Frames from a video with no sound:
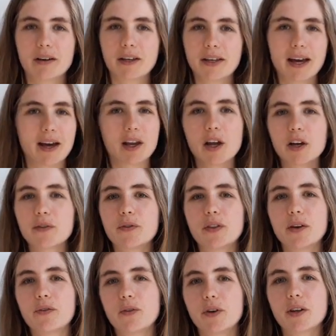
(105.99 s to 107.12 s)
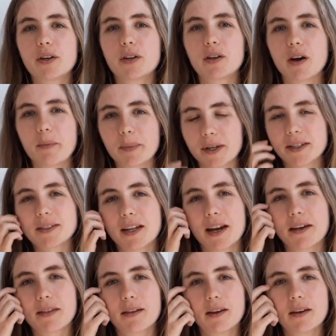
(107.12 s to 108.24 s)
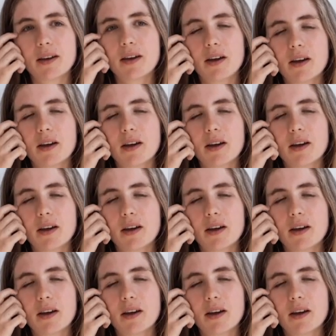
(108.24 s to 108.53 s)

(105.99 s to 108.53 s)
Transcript: Yeah, a lot of different topics. And I think